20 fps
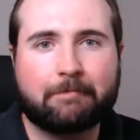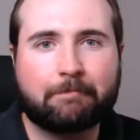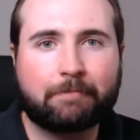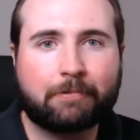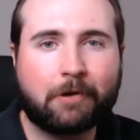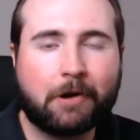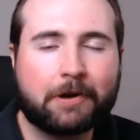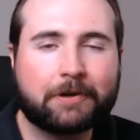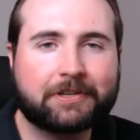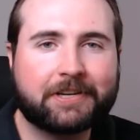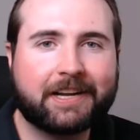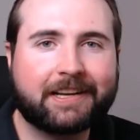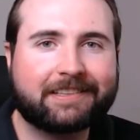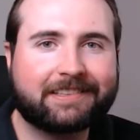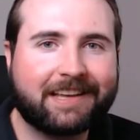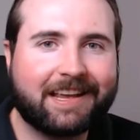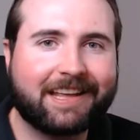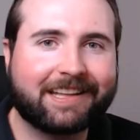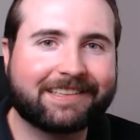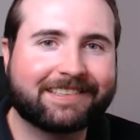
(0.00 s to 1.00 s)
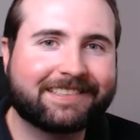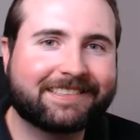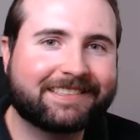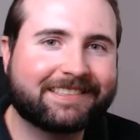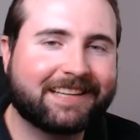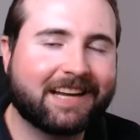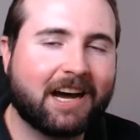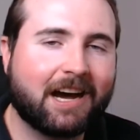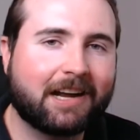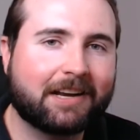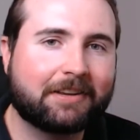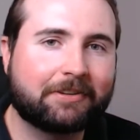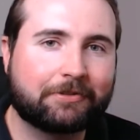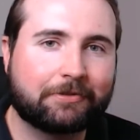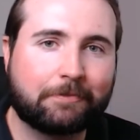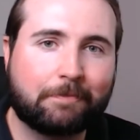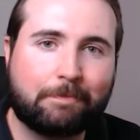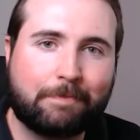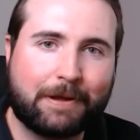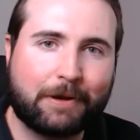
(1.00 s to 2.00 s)
projects and start to
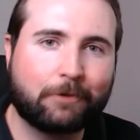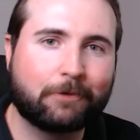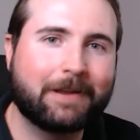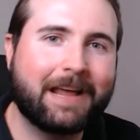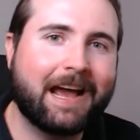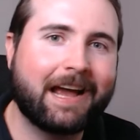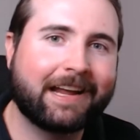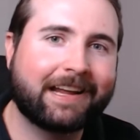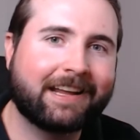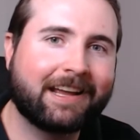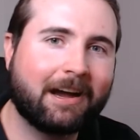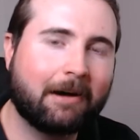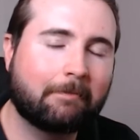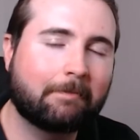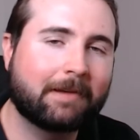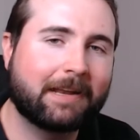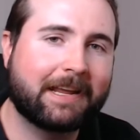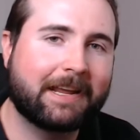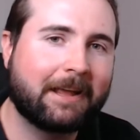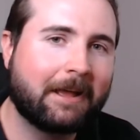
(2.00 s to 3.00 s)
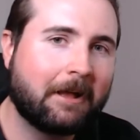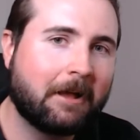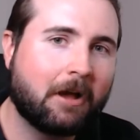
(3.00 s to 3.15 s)
build a company?